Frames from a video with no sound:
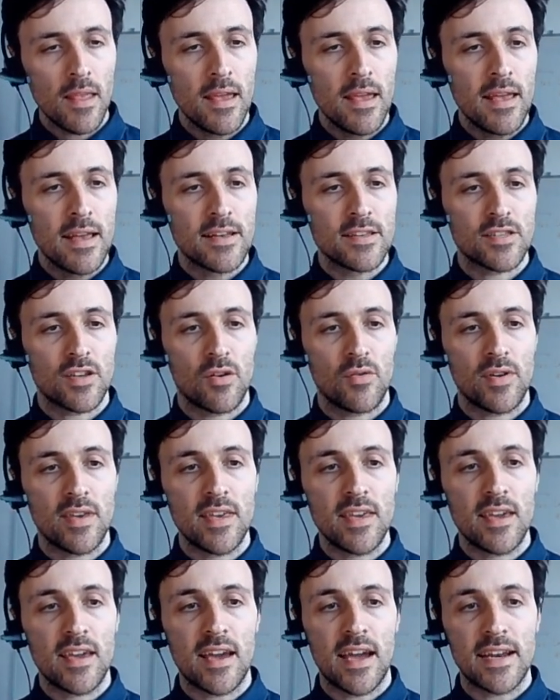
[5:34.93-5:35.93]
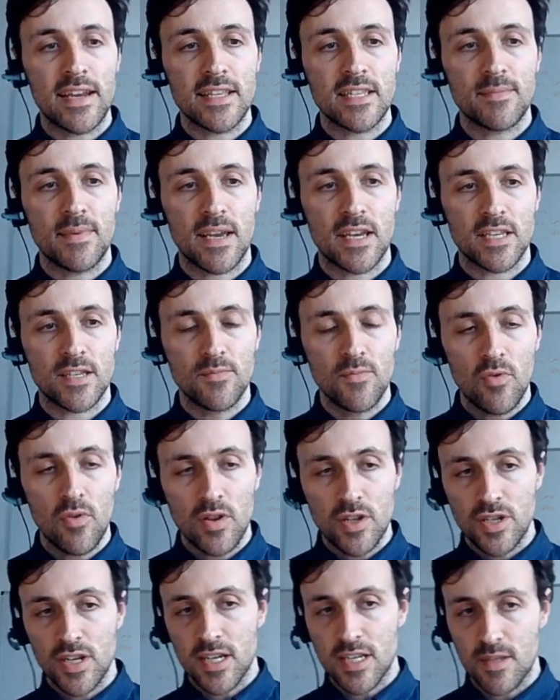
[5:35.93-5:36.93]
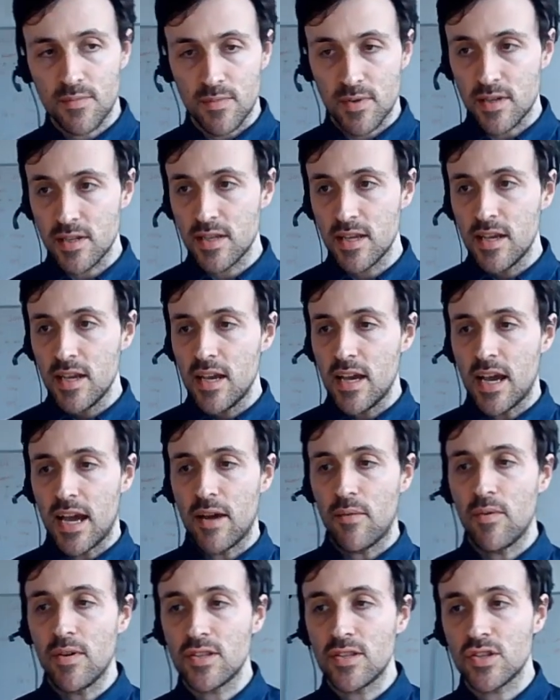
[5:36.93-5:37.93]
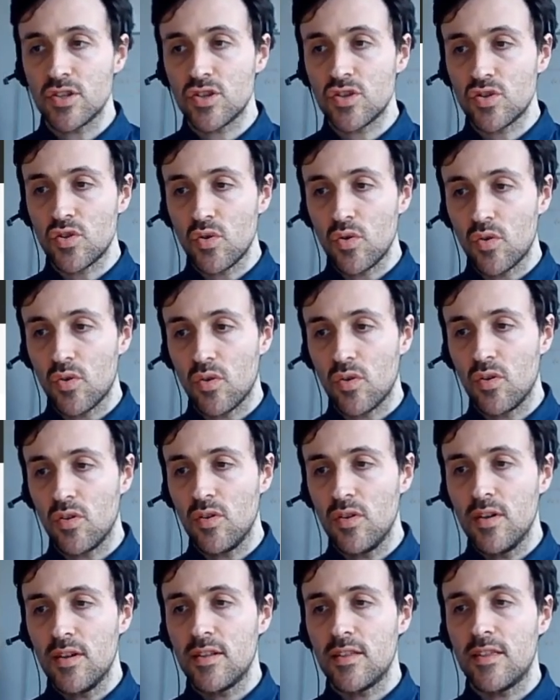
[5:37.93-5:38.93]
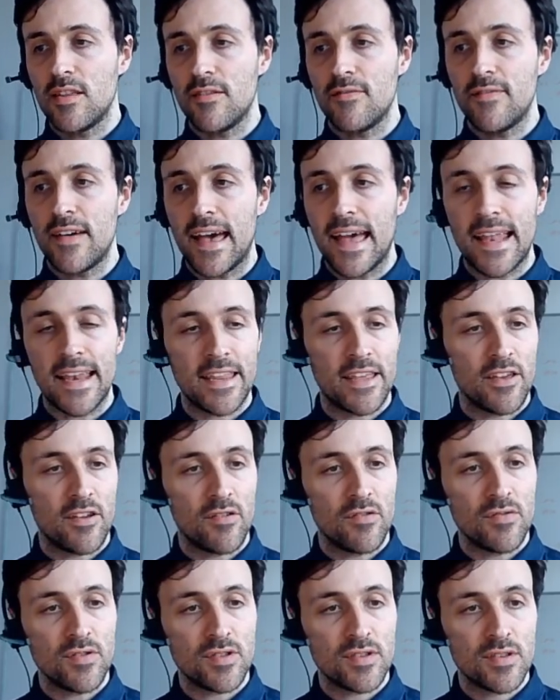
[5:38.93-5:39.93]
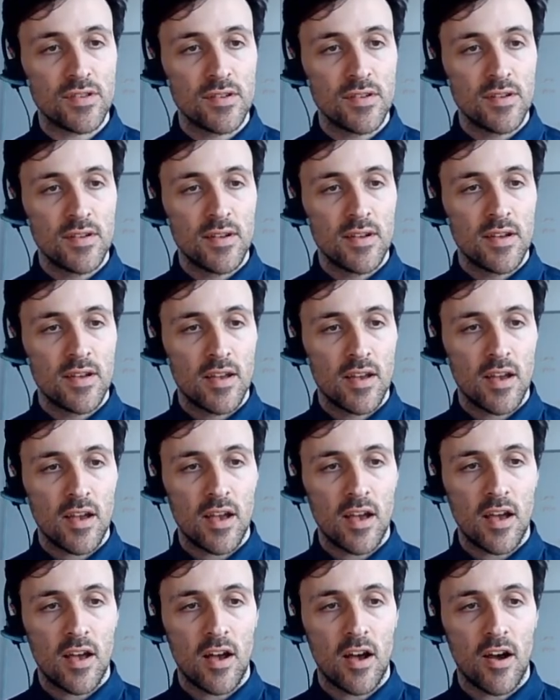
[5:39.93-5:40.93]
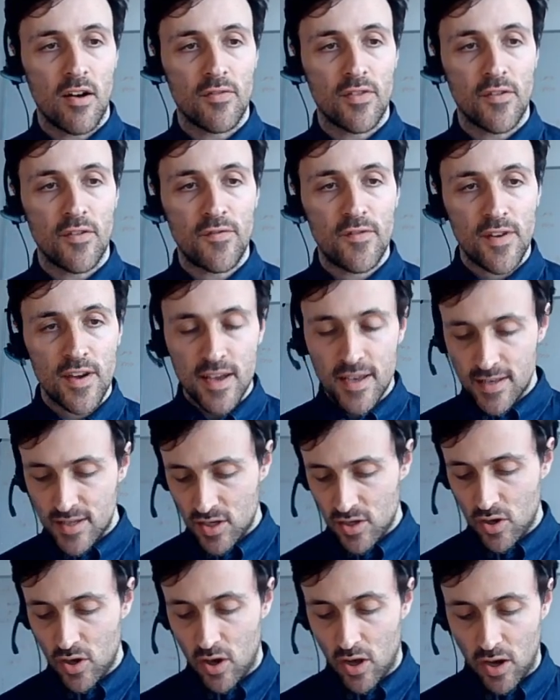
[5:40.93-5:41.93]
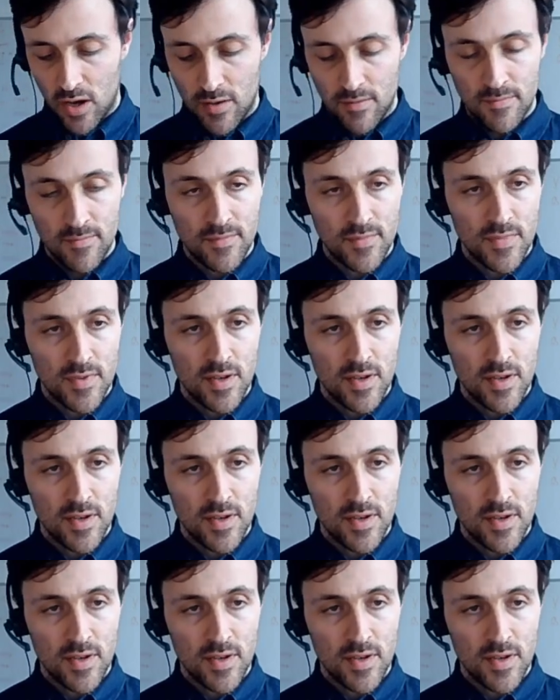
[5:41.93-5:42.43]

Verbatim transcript: So here I need to make a small adjustment. I want to store the values of the first column.